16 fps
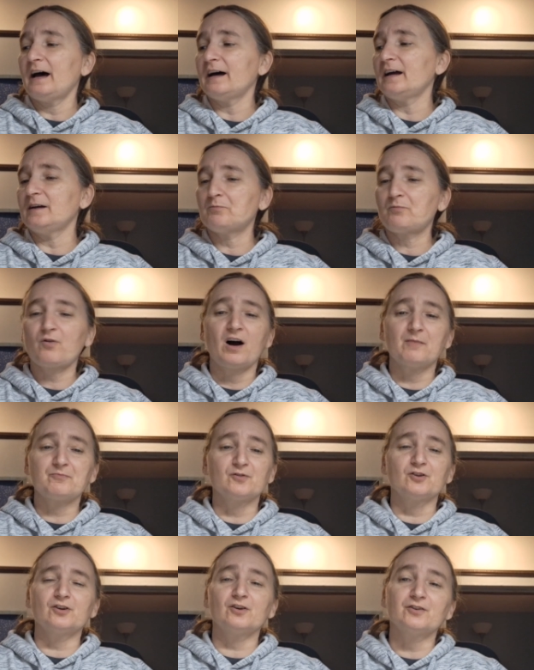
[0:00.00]
a
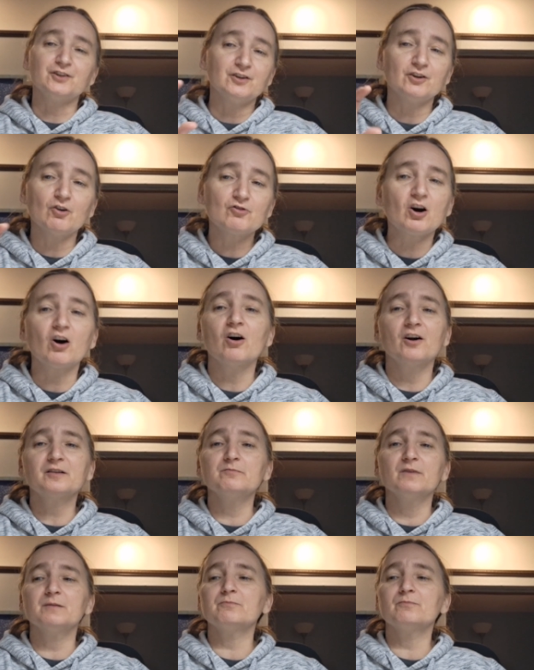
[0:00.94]
proper, you know,
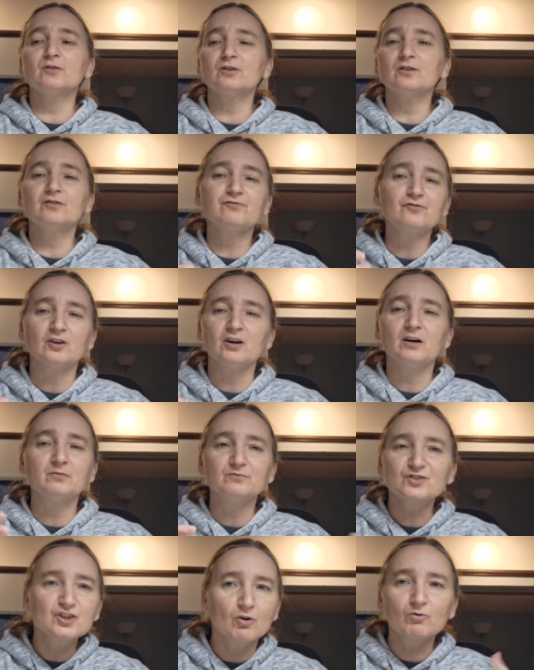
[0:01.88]
card member
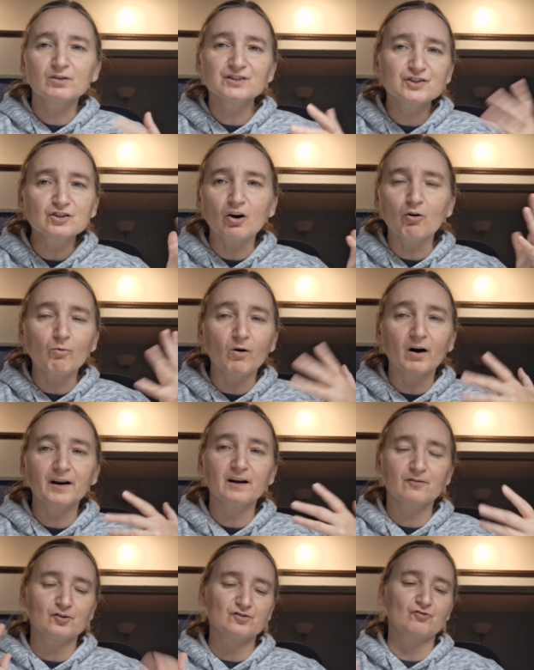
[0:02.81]
from so-and-so
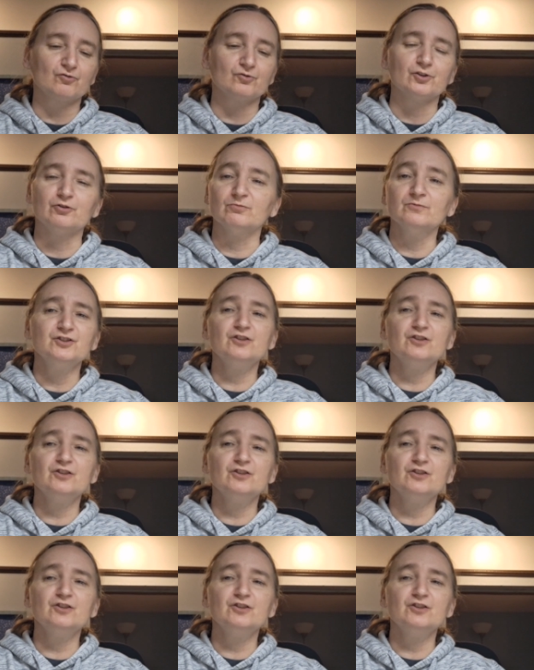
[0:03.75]
whatever group.